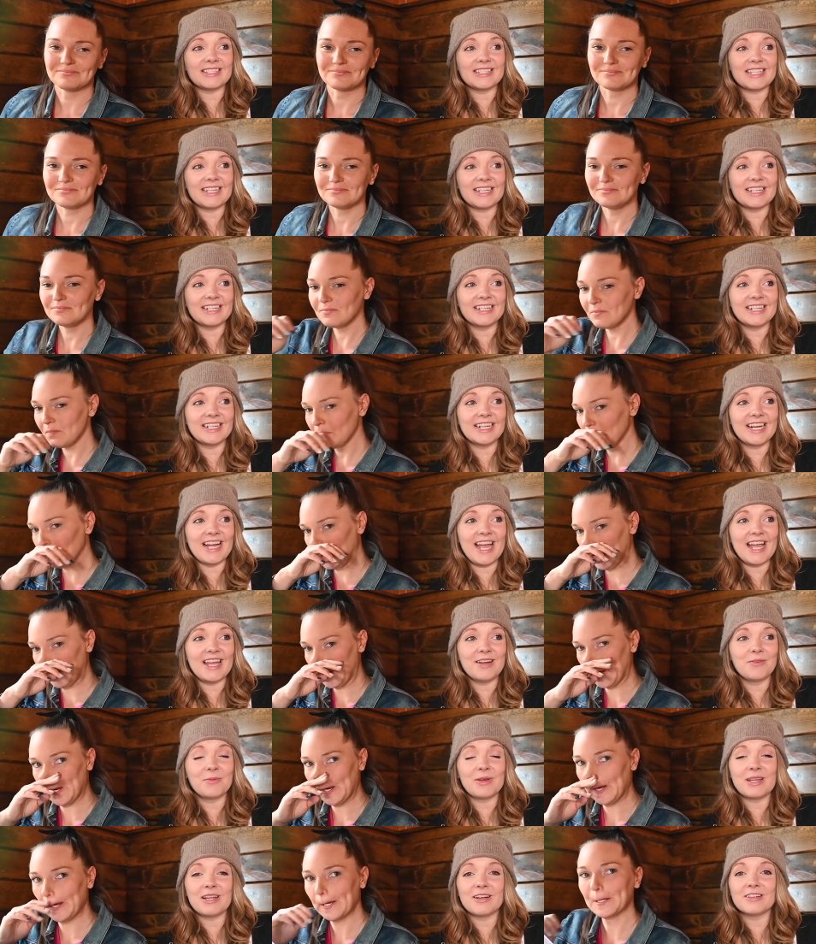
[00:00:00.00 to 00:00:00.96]
Speaker 1: is here,
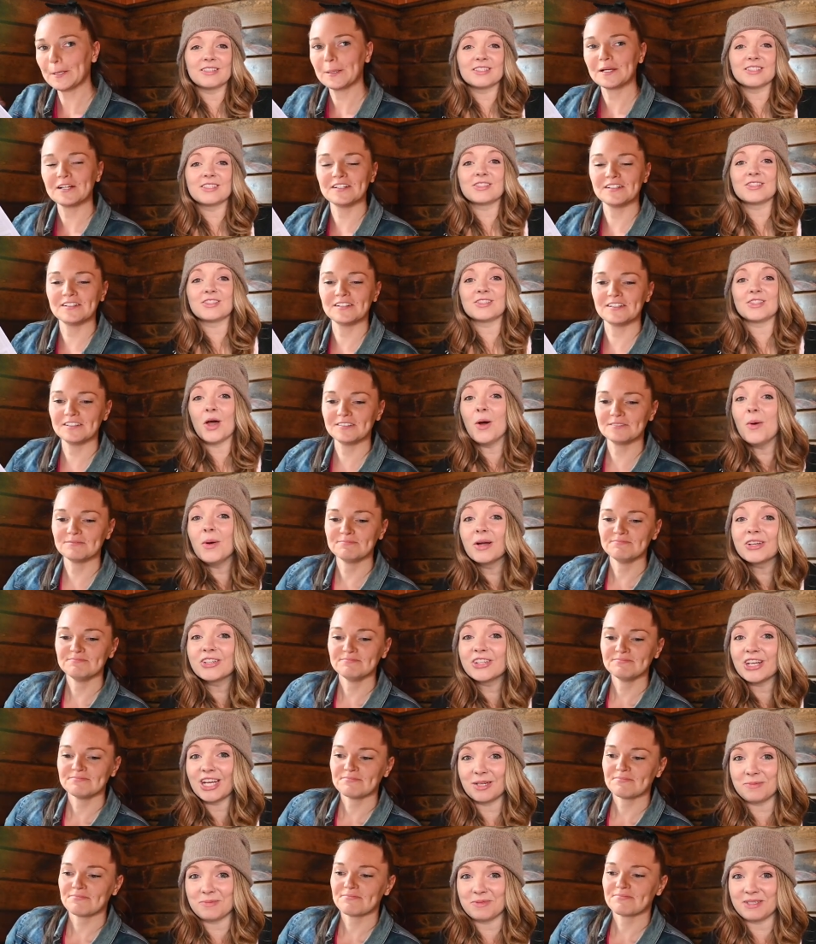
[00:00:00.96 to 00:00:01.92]
and we are so
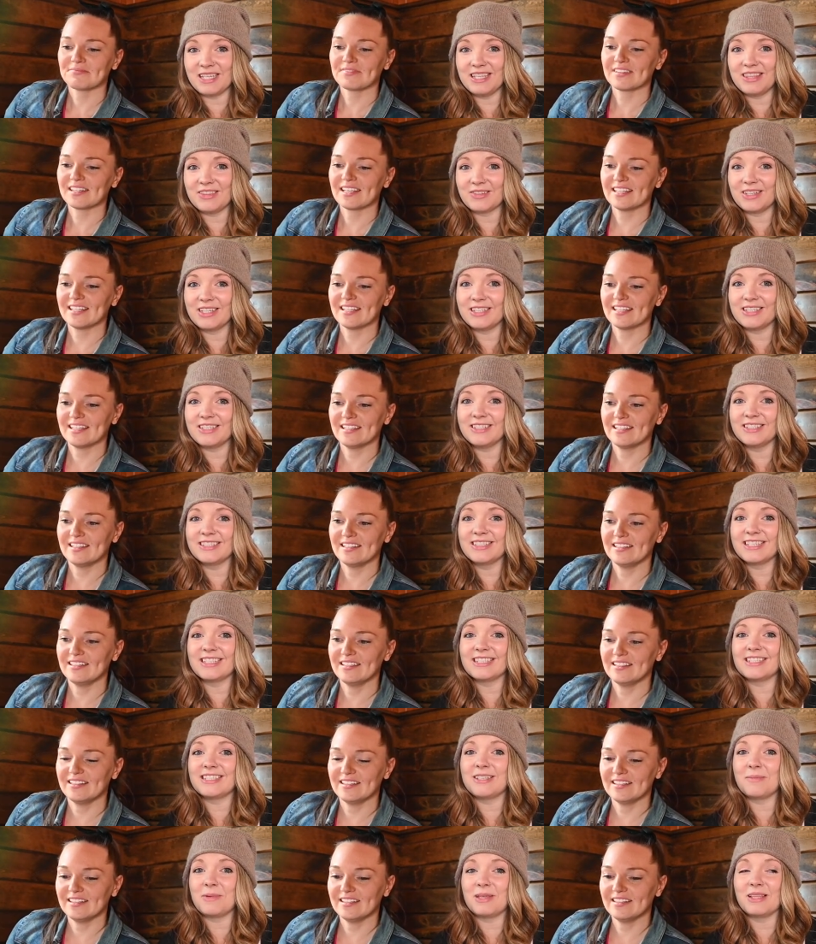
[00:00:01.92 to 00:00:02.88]
incredibly thrilled
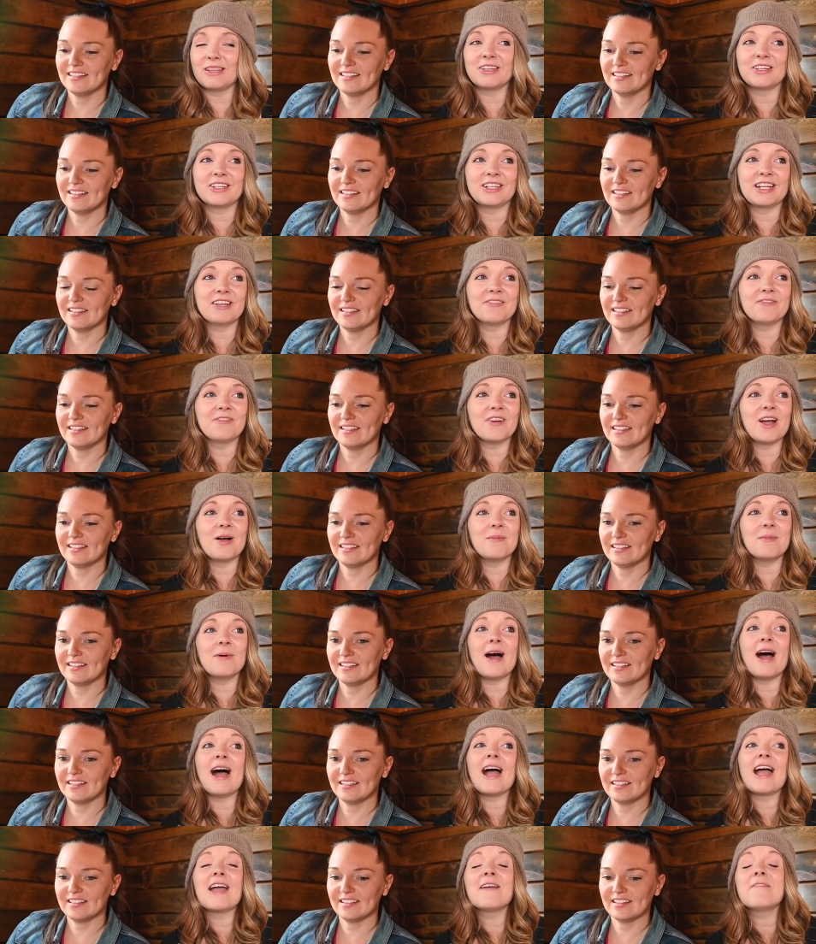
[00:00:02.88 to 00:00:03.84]
to be learning from.
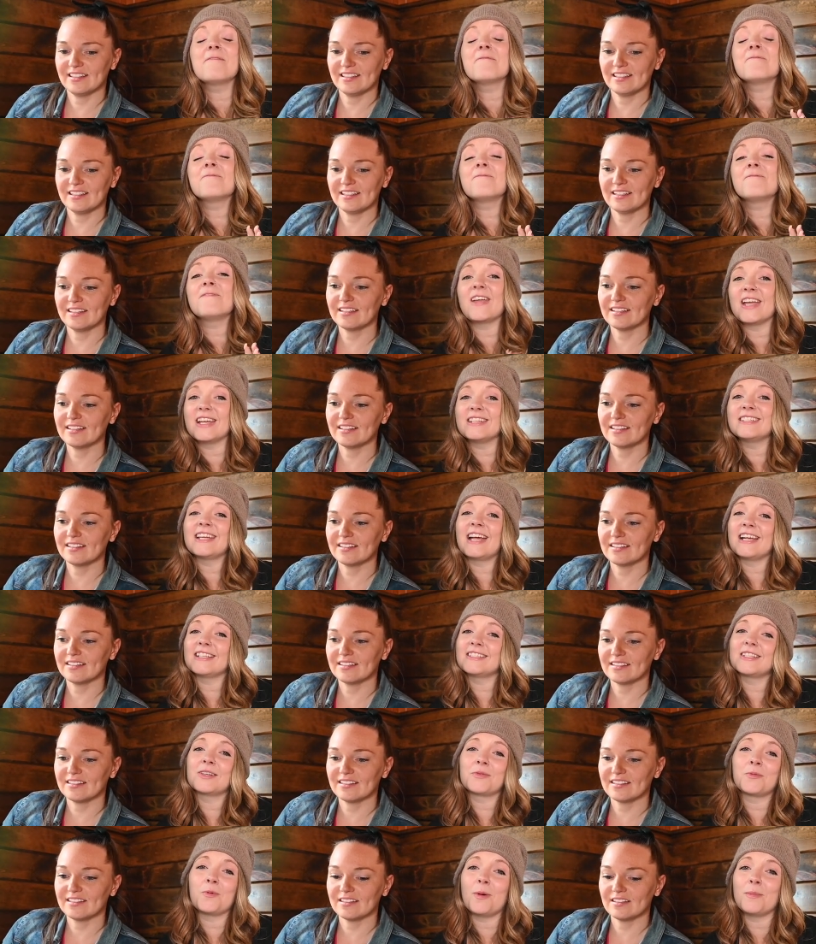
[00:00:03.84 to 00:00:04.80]
If
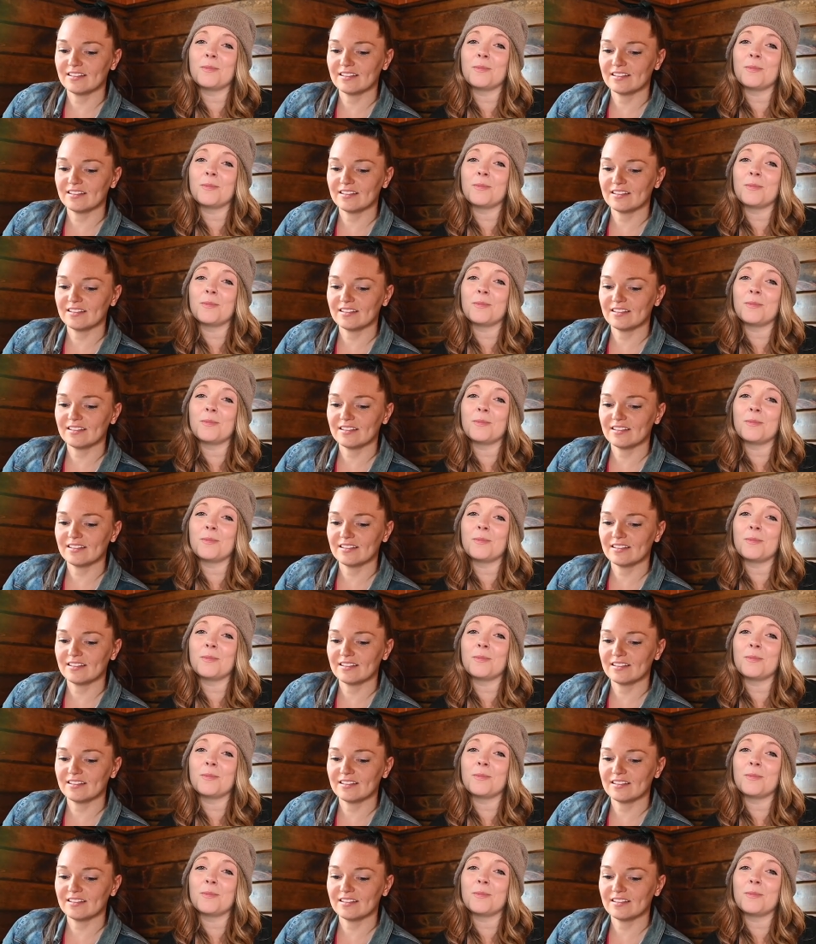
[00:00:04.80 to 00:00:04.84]
fantastic